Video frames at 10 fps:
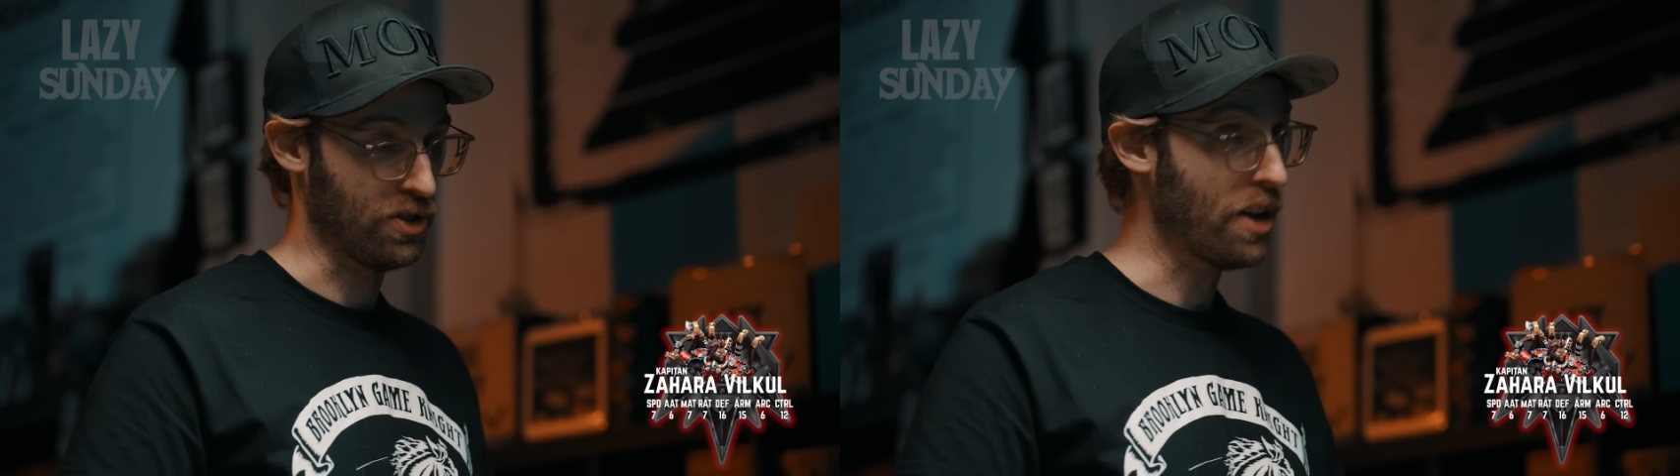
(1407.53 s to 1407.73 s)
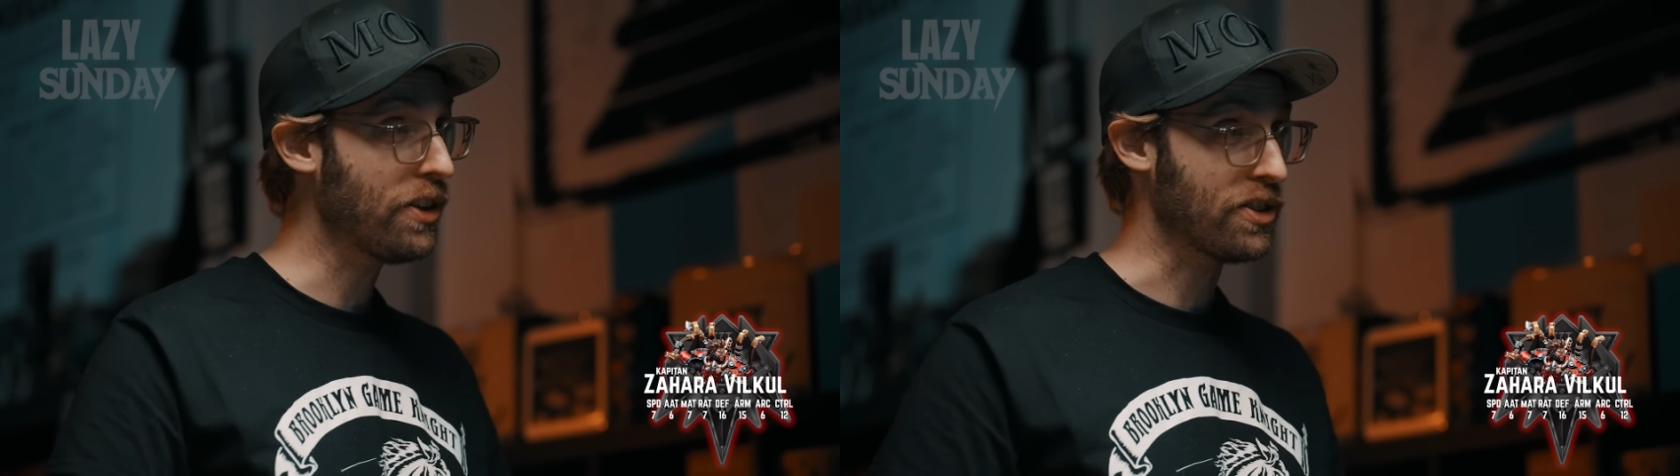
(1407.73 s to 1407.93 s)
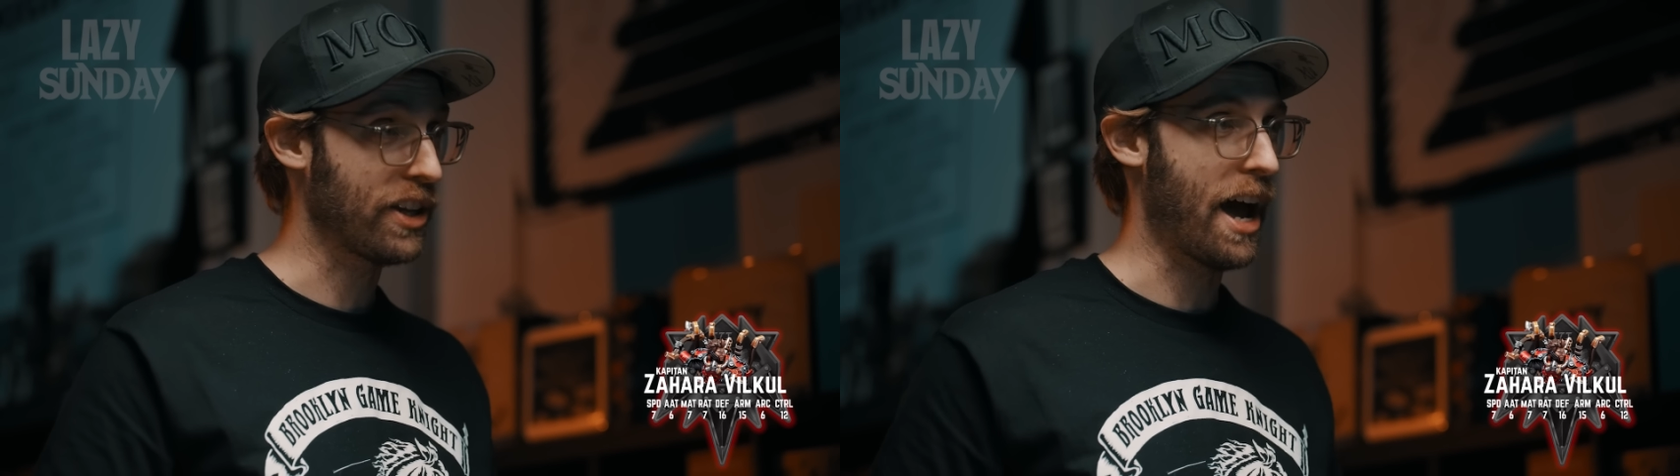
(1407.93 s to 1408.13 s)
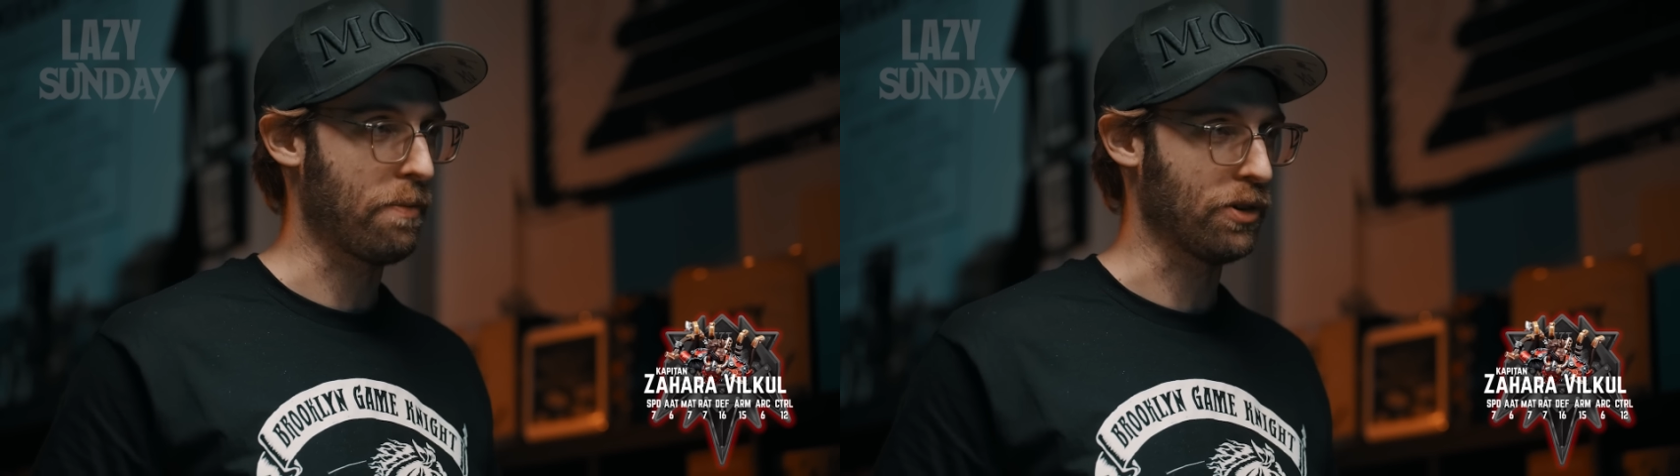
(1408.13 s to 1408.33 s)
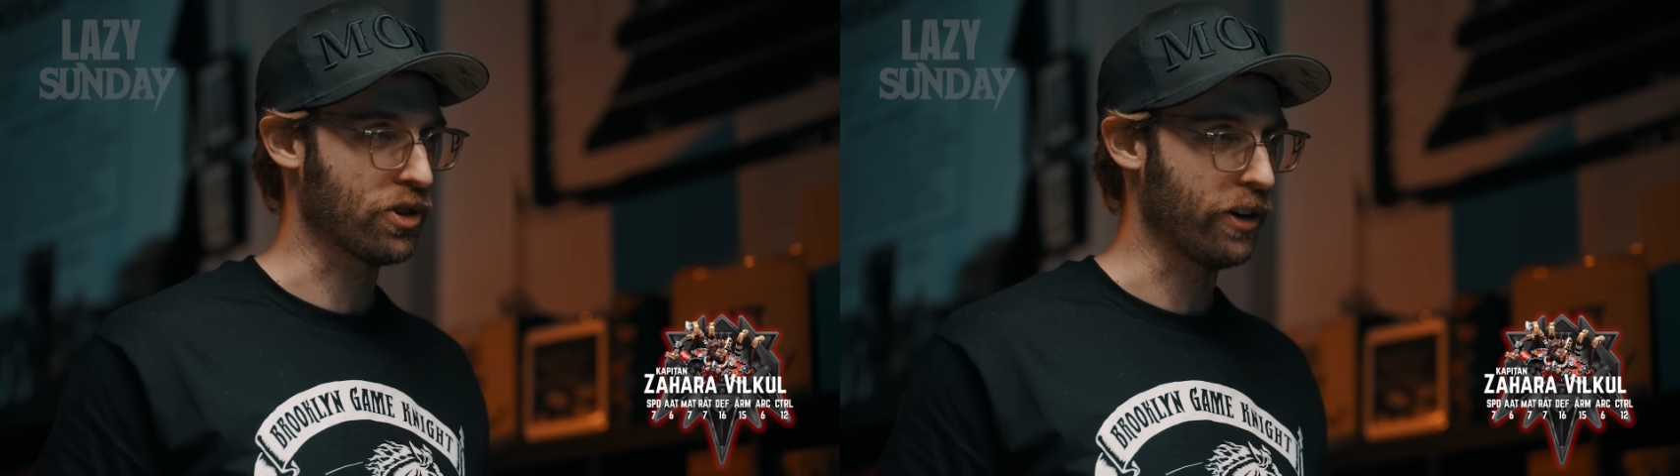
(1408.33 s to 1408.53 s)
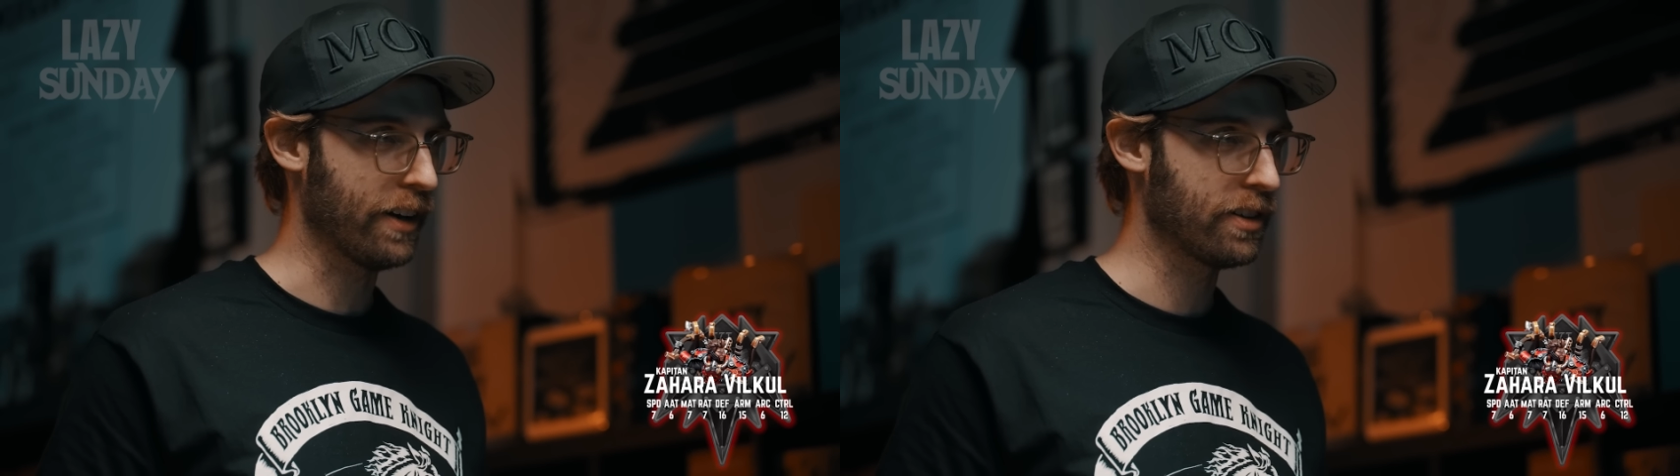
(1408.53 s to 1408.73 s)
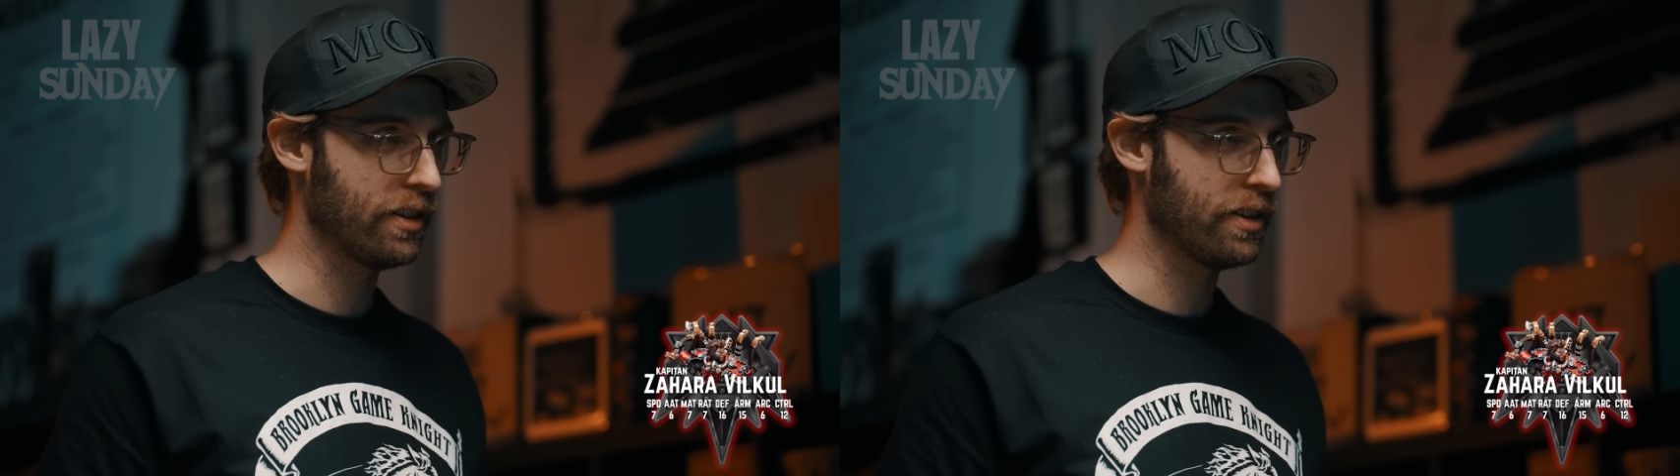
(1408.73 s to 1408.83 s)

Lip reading: Nothing else that happens, correct?